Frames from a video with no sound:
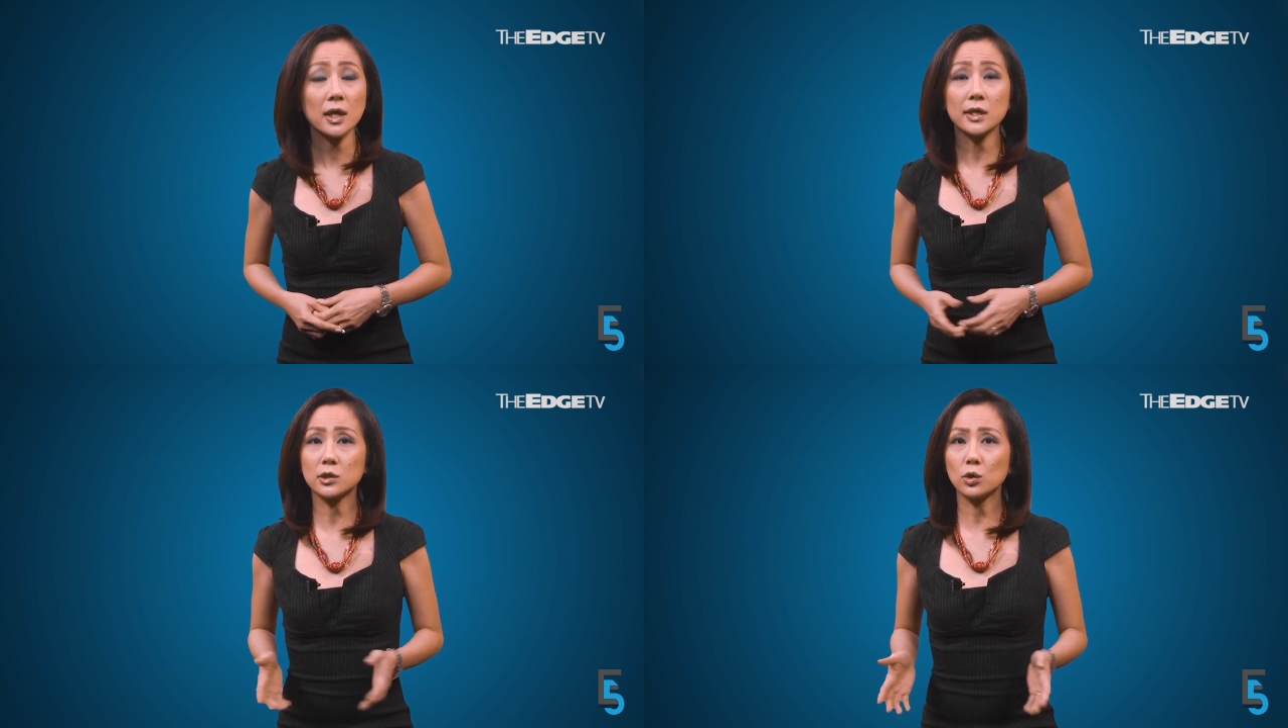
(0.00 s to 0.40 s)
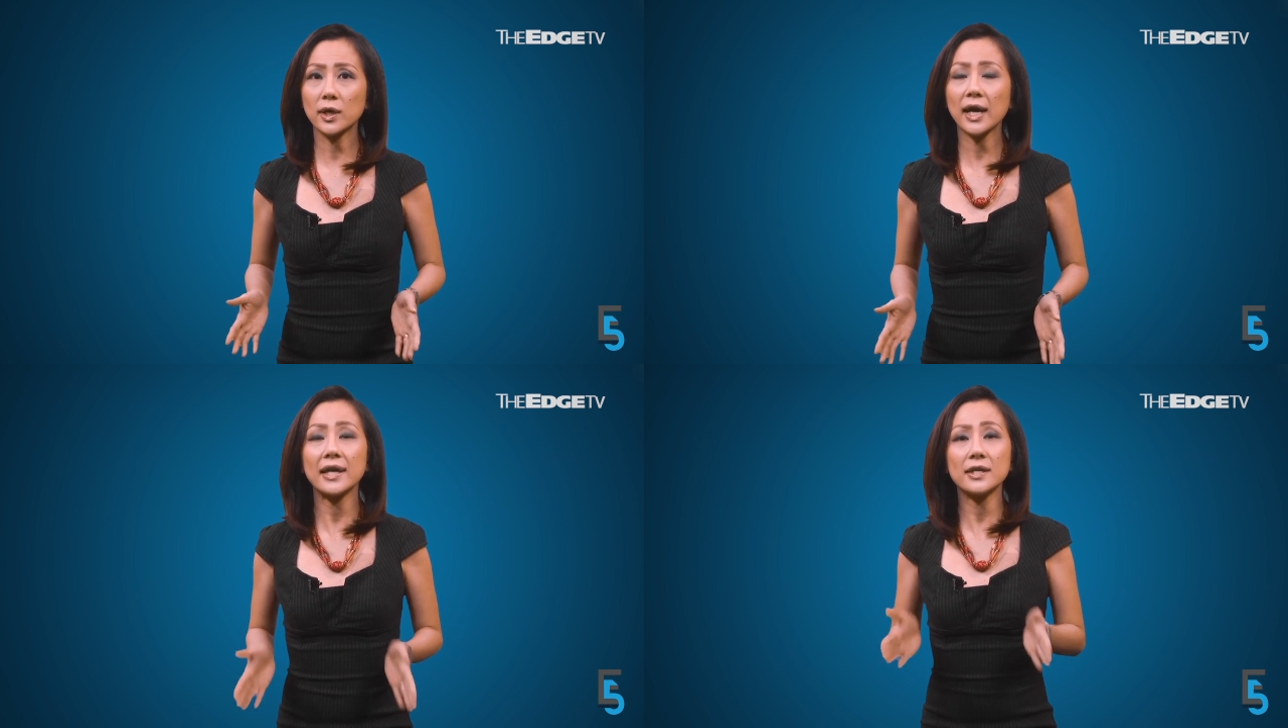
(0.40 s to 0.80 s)
is
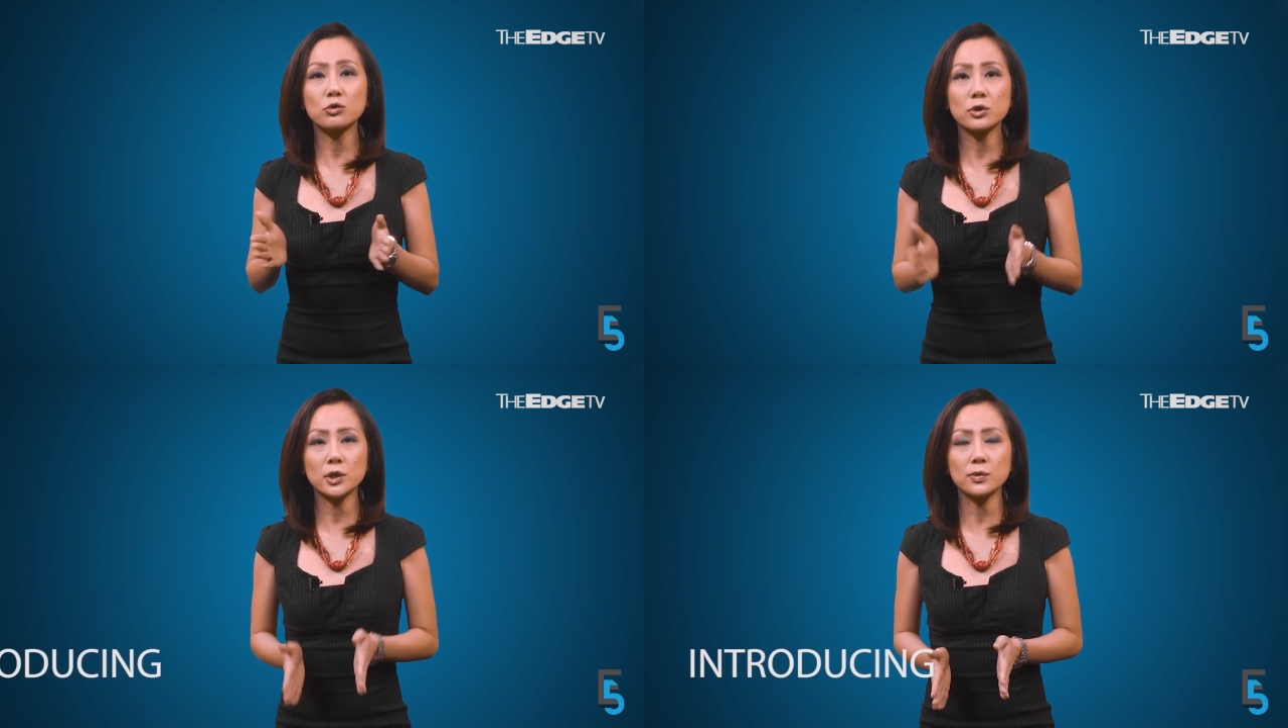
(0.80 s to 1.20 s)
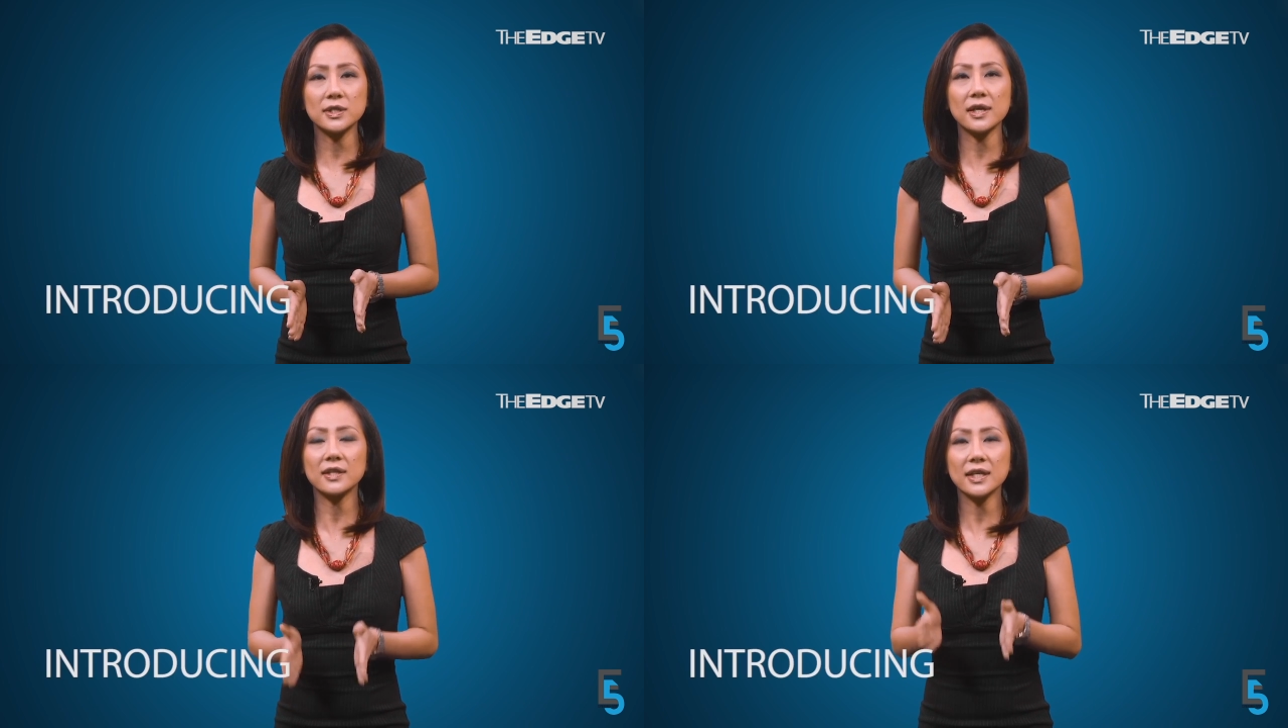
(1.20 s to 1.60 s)
looking at
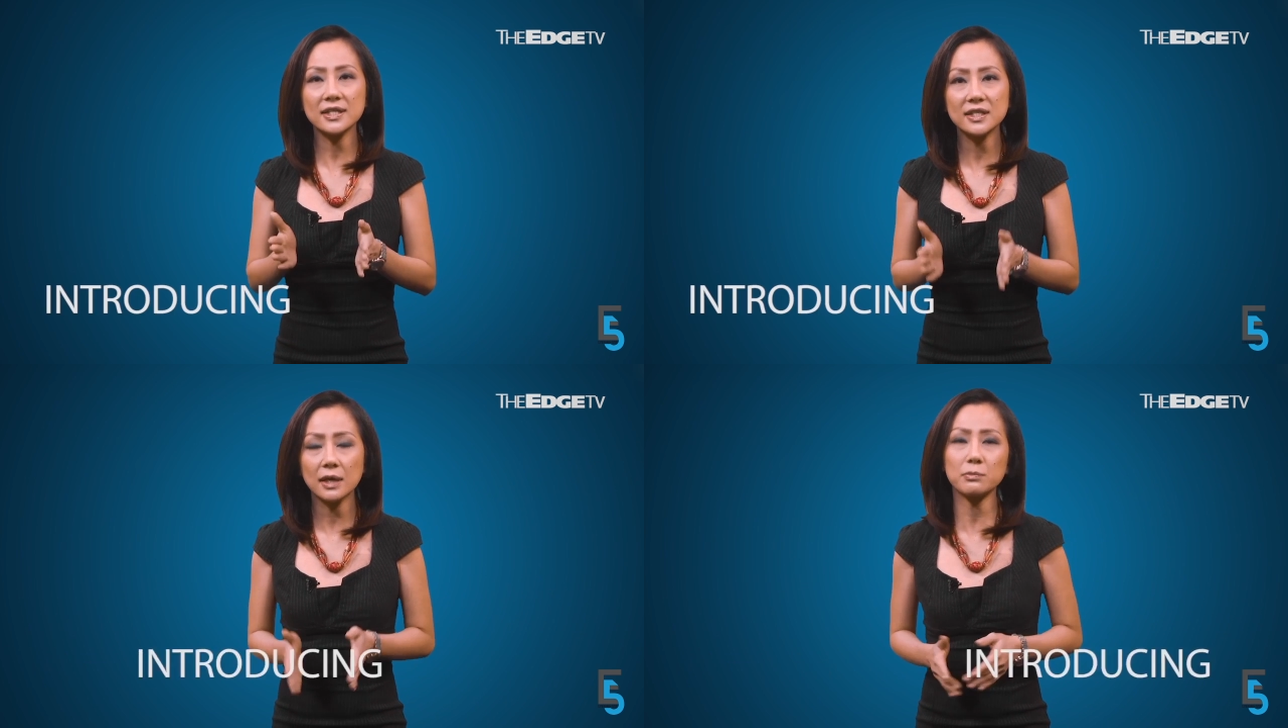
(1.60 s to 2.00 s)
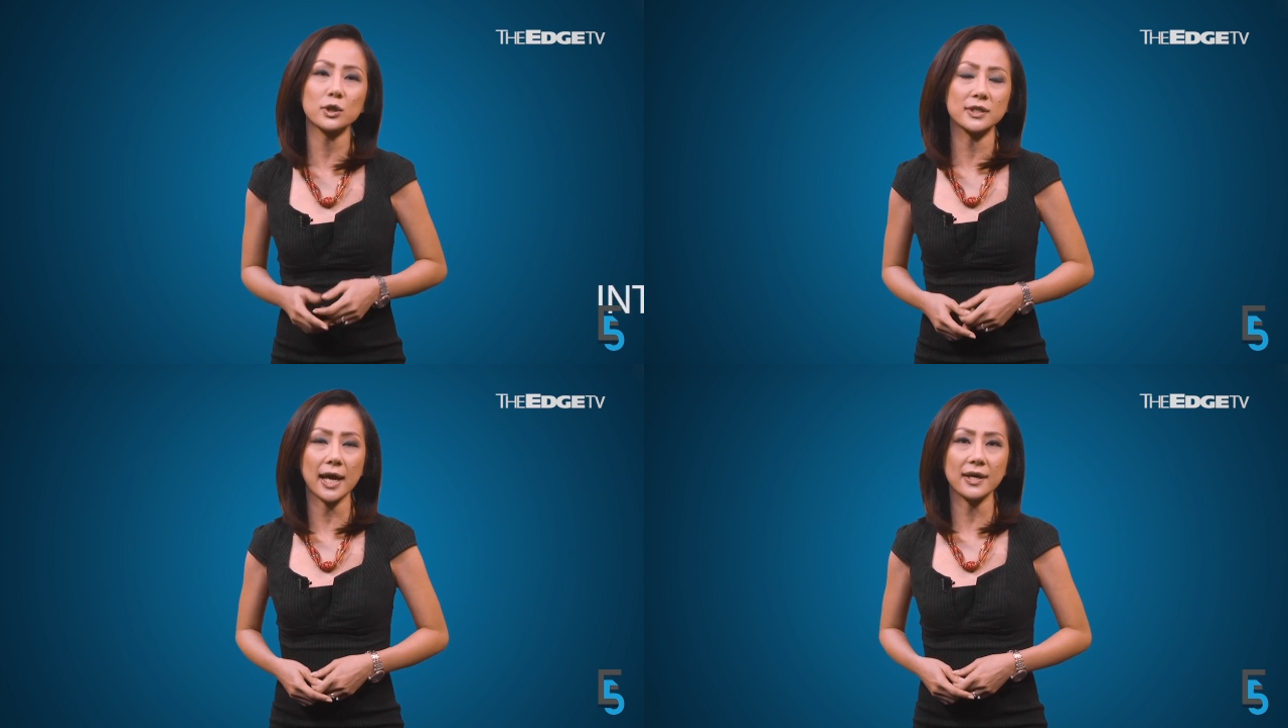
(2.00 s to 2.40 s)
introducing the
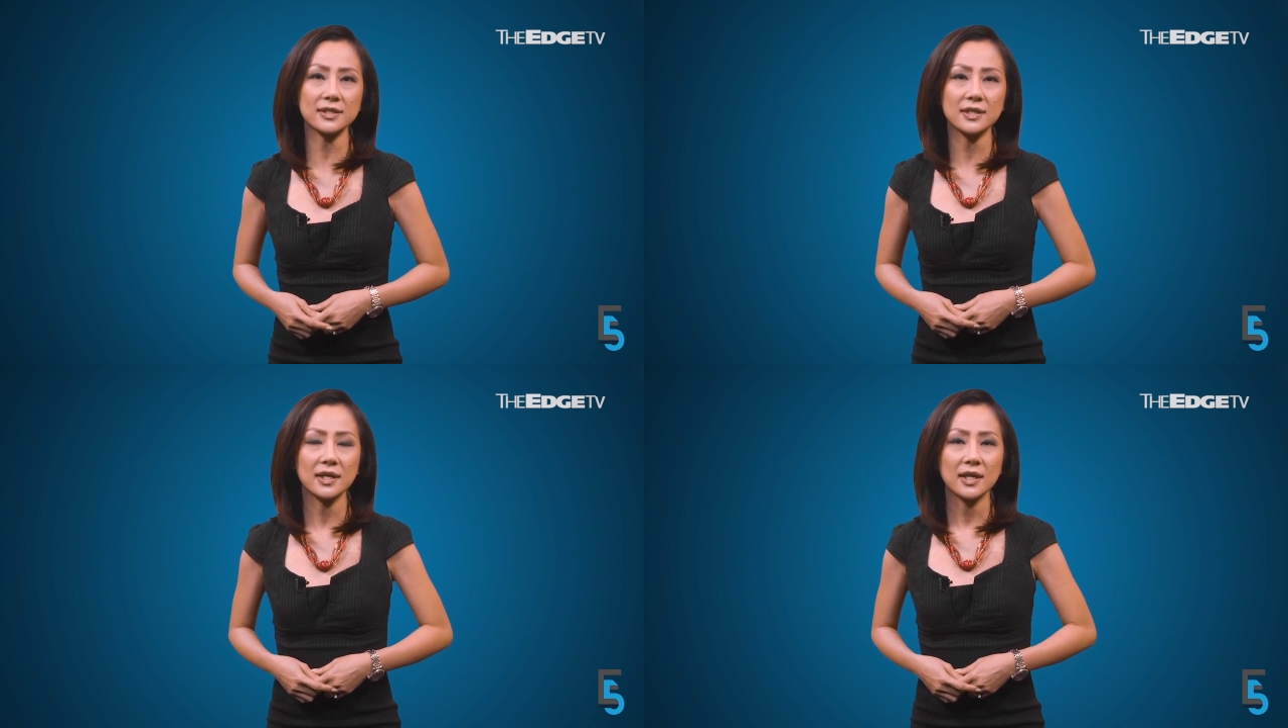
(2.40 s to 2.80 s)
consumption tax.